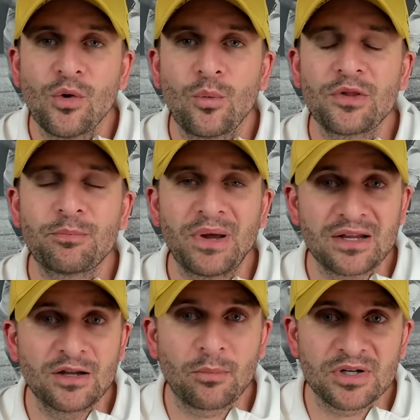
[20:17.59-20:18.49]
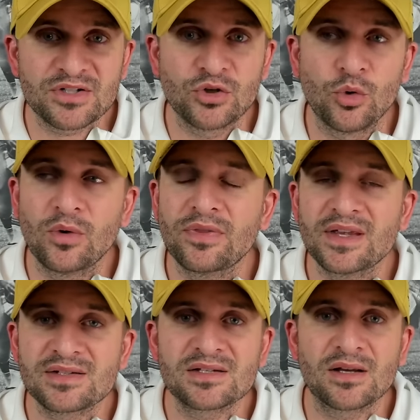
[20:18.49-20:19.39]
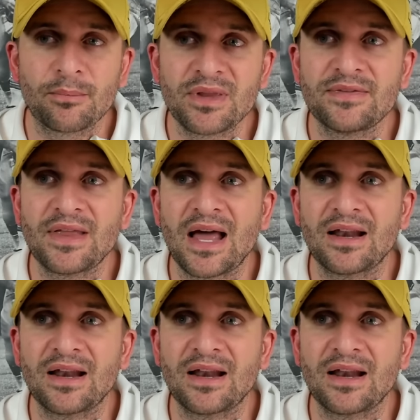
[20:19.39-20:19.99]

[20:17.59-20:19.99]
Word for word: With pick number 2, this is something that